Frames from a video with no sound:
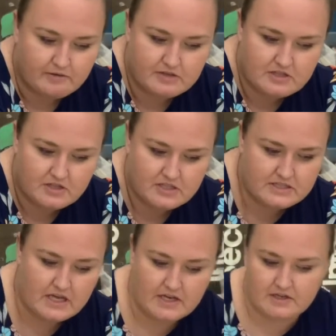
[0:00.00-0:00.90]
to the
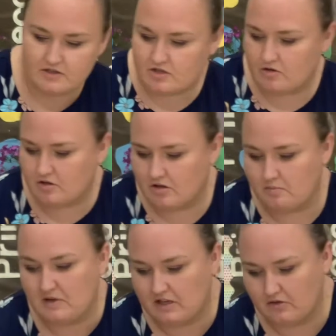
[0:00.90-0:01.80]
side and show you the
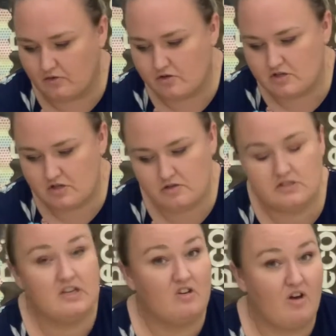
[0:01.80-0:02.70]
mini version using
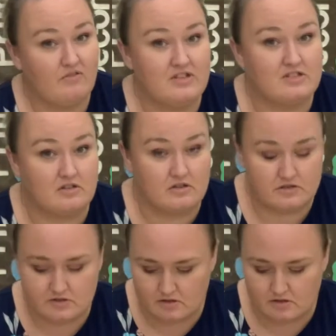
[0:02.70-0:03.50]
coffee stirrers.